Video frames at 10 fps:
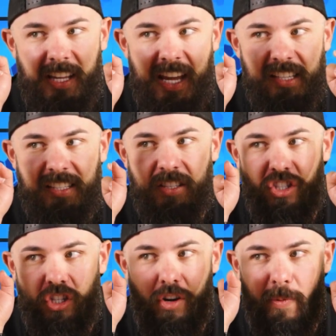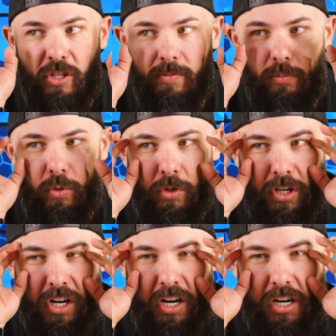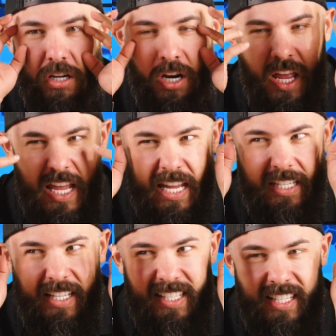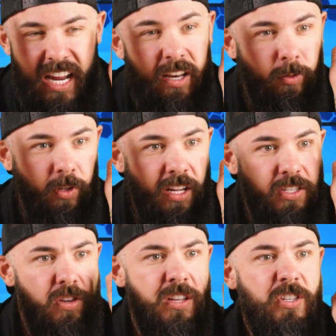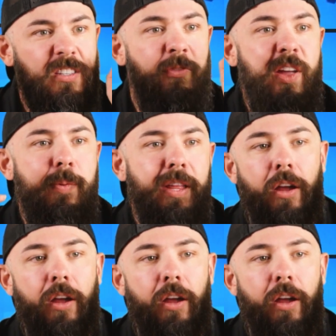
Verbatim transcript: leaks so much more deceitful. Because you can just feed it, be